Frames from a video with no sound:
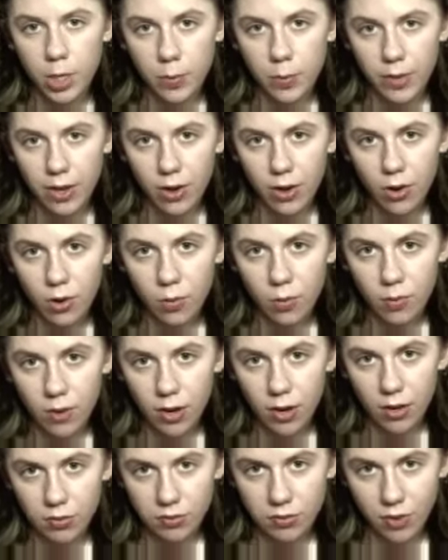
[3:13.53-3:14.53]
be home
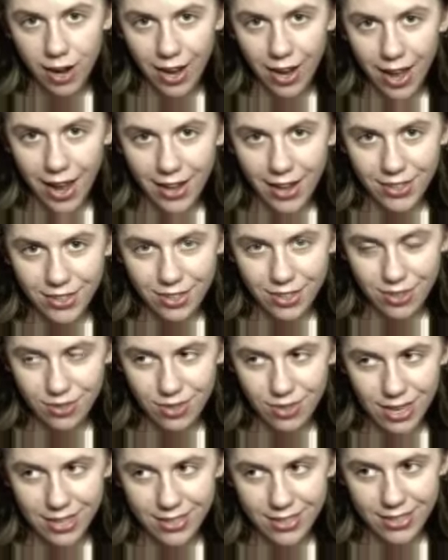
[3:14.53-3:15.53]
on Friday, so
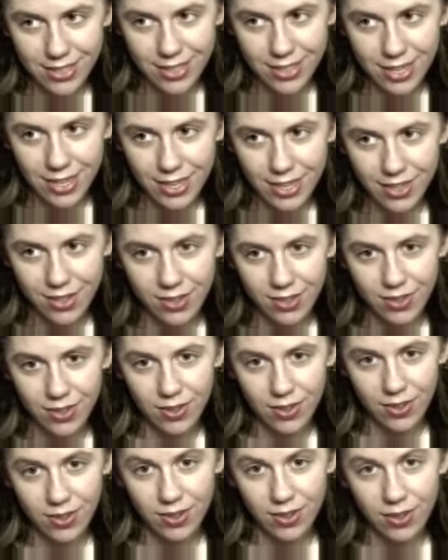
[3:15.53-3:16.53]
that's like
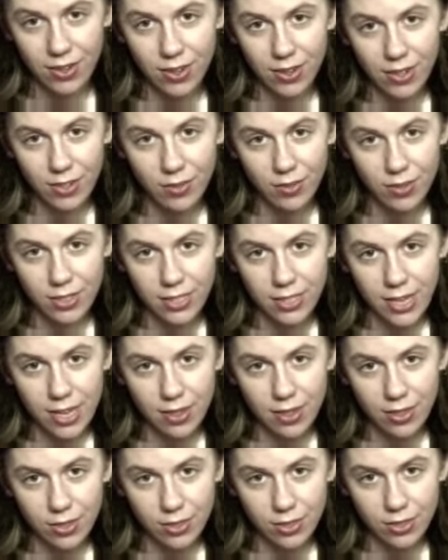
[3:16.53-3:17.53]

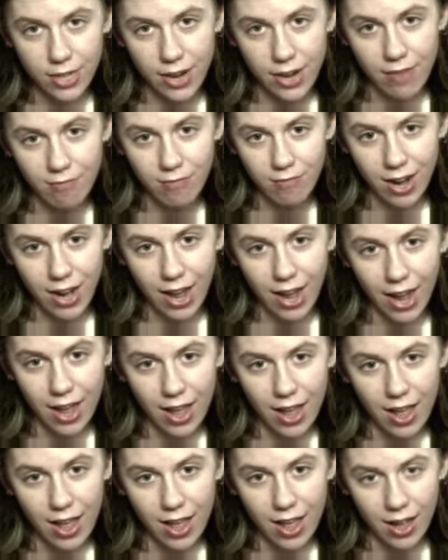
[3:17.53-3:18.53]
Wednesday, Thursday, Friday.
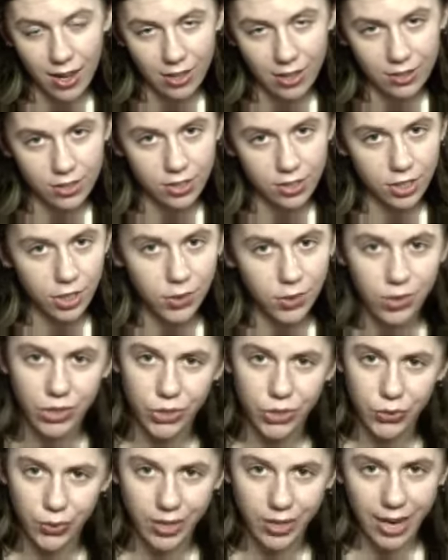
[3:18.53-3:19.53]
I'll see you in
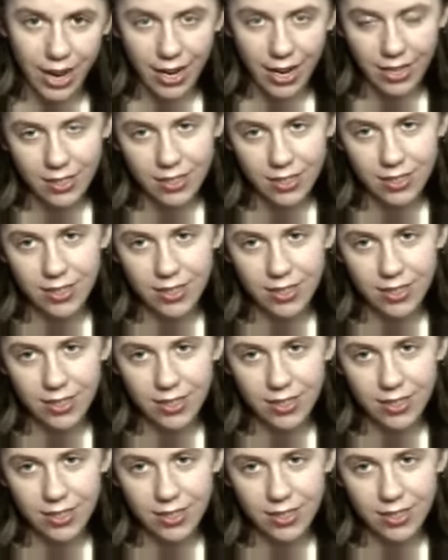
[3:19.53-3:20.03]
three days.